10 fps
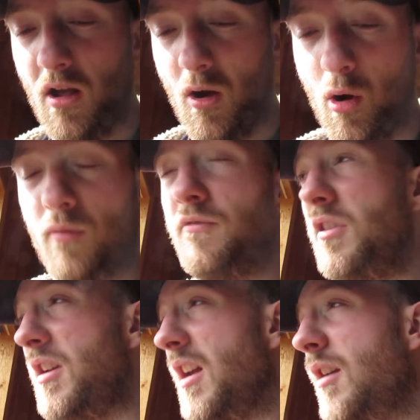
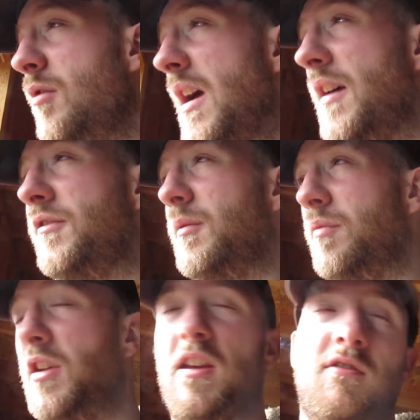hopefully I will have some
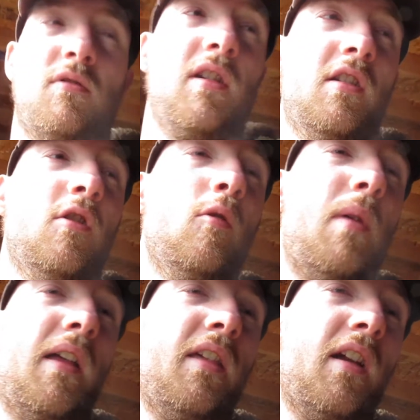planes ready to go
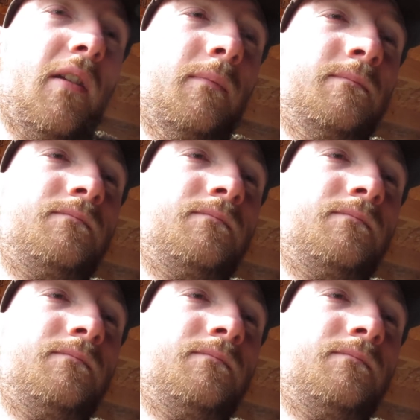by then,